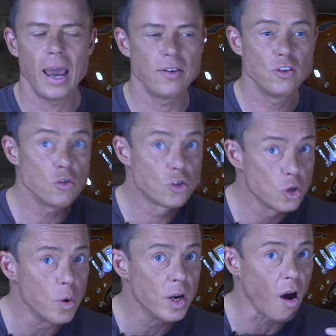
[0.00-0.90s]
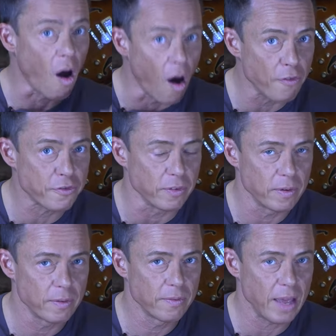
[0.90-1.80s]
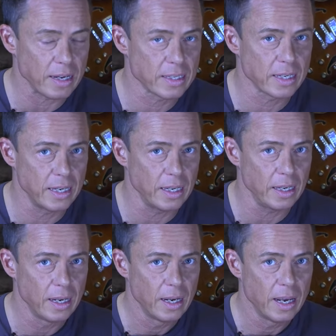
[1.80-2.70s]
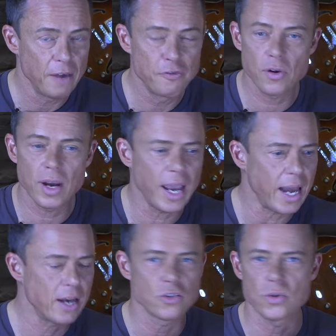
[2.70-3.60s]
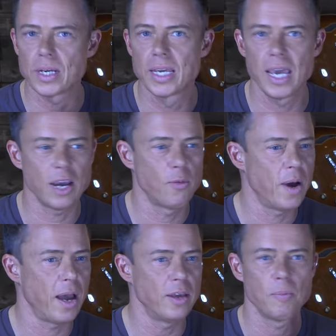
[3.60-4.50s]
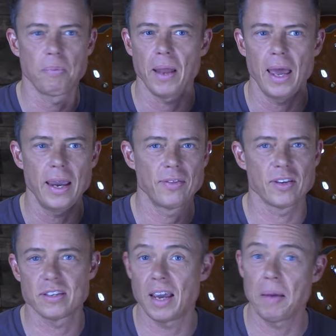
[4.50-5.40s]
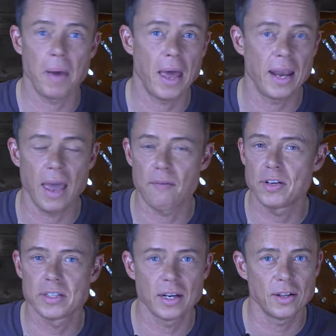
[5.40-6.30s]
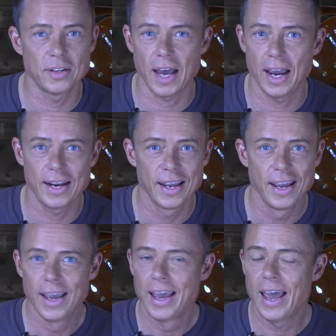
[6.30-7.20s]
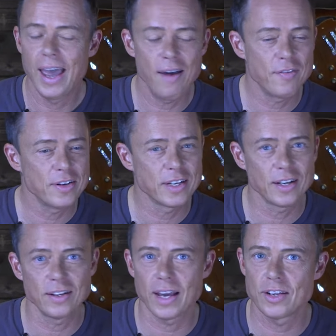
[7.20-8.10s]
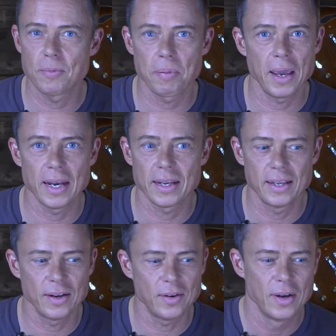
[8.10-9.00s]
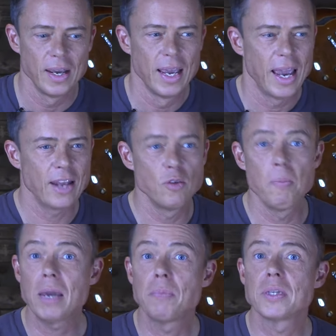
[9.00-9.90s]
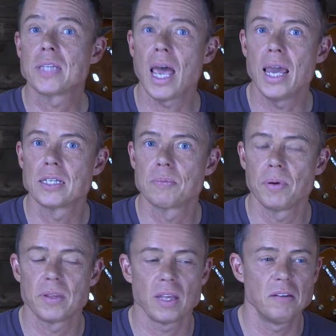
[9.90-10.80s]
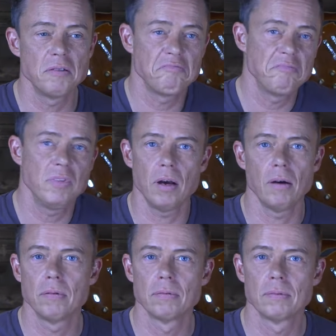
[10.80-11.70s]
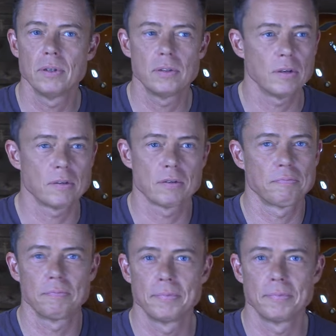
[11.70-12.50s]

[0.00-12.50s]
and you do it often. That's the key. If you can get into a gig where you play in the same band every single night you're playing, and you make mistakes, but then you just,